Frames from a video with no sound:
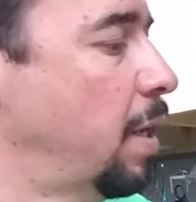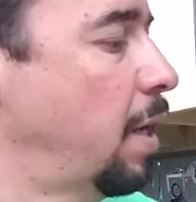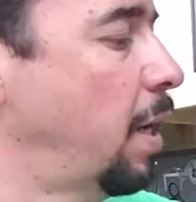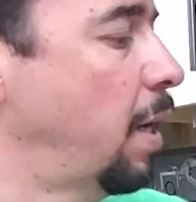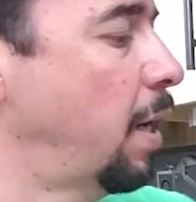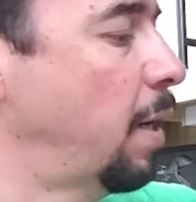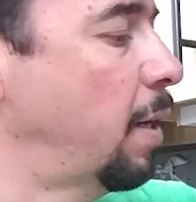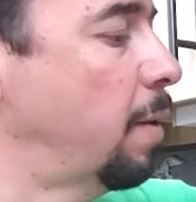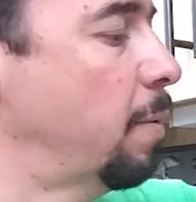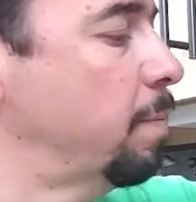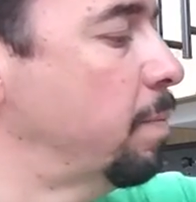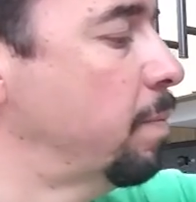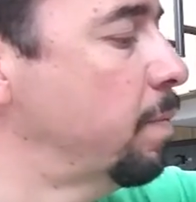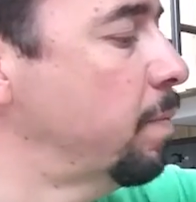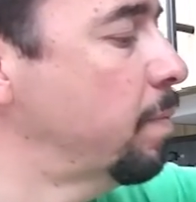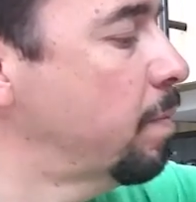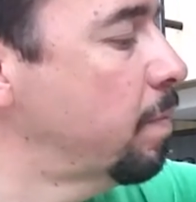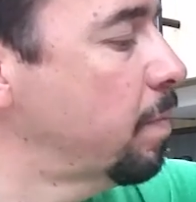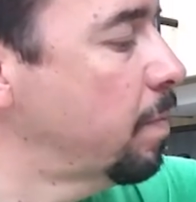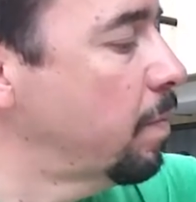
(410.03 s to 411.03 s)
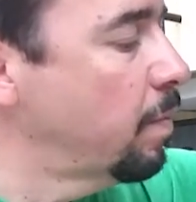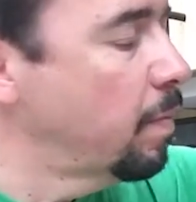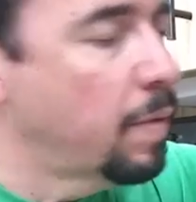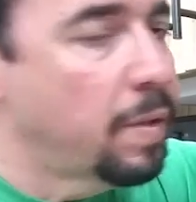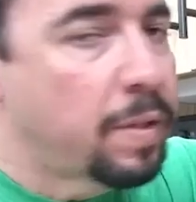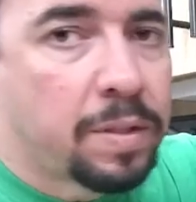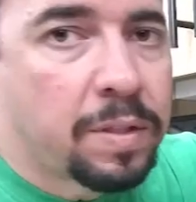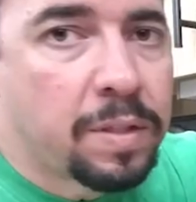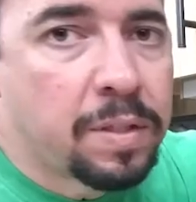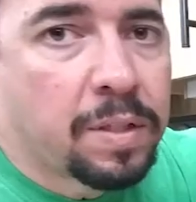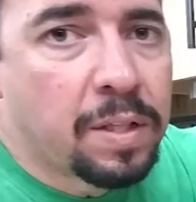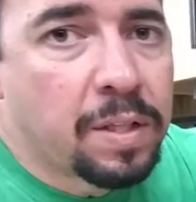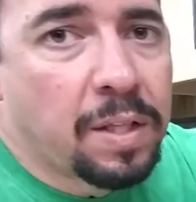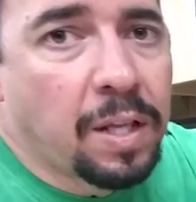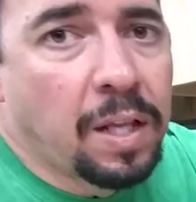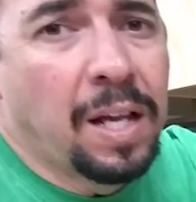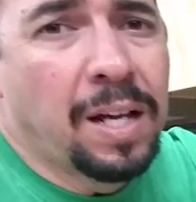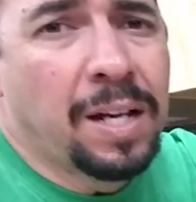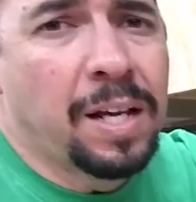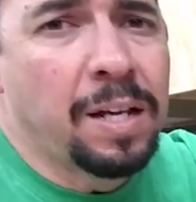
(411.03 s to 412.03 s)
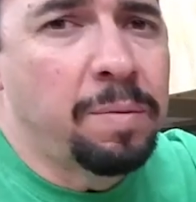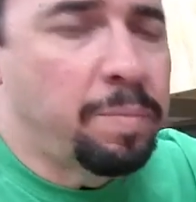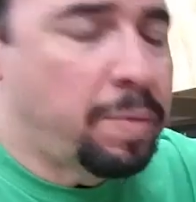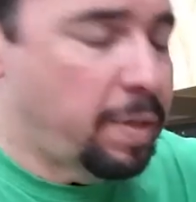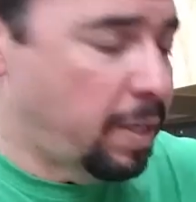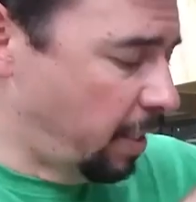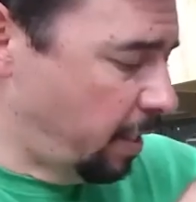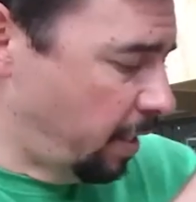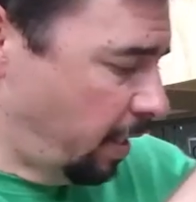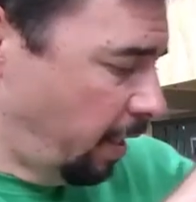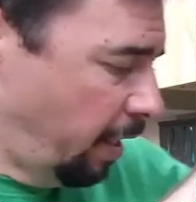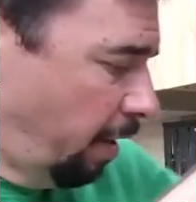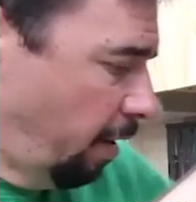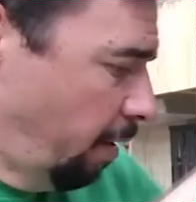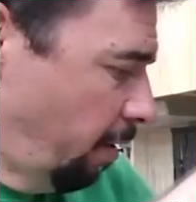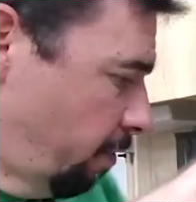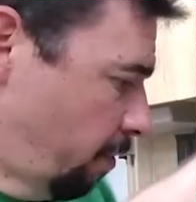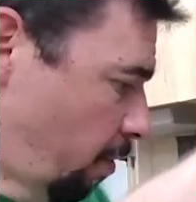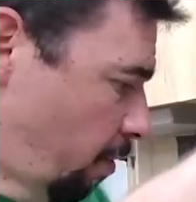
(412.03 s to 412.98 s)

The locking pin here, of